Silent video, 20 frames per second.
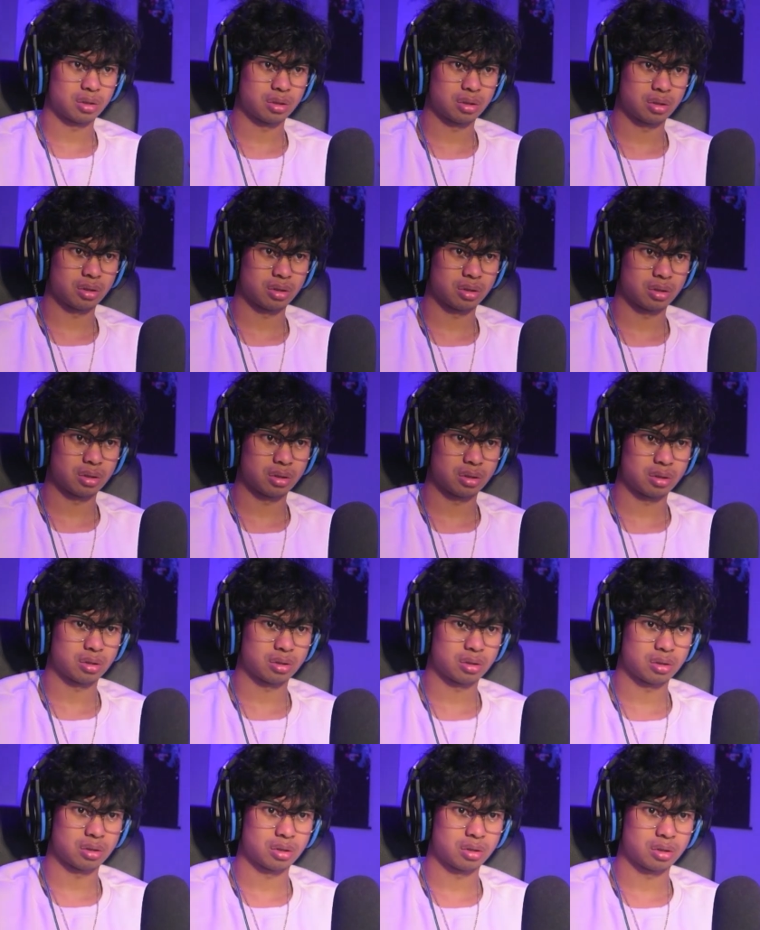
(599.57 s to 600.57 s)

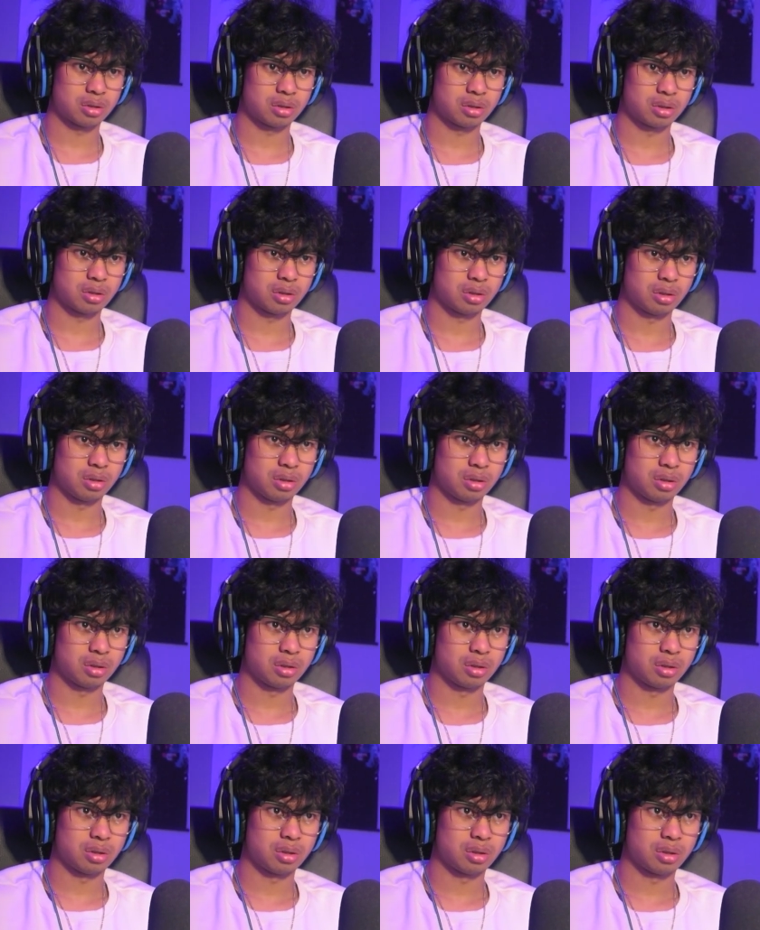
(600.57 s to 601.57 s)

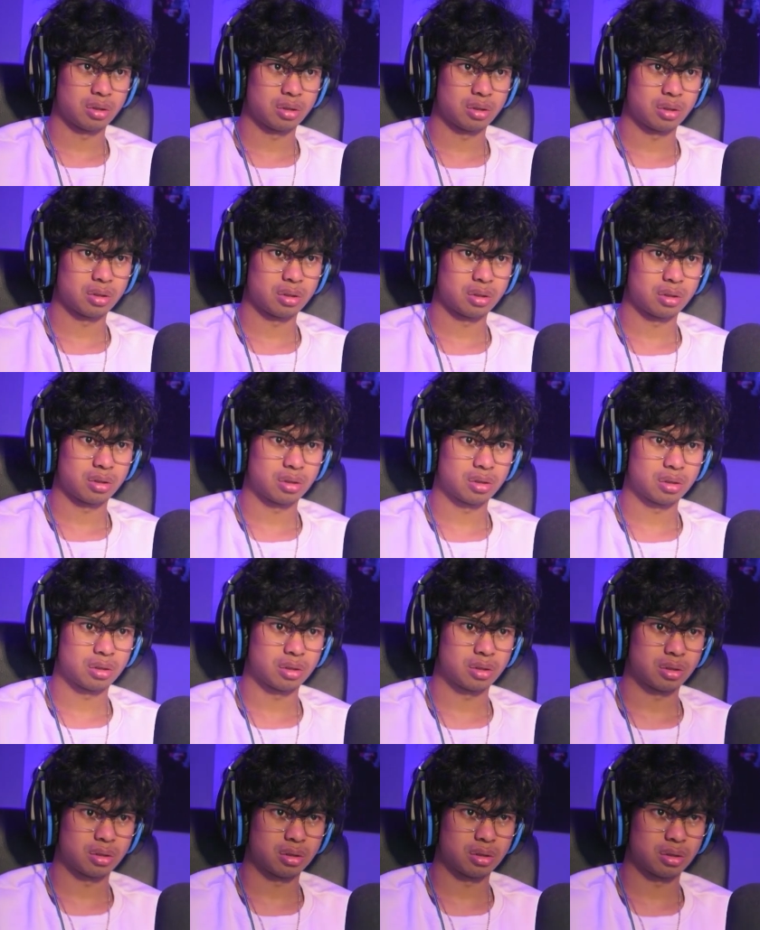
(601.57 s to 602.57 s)
Nobody speaks.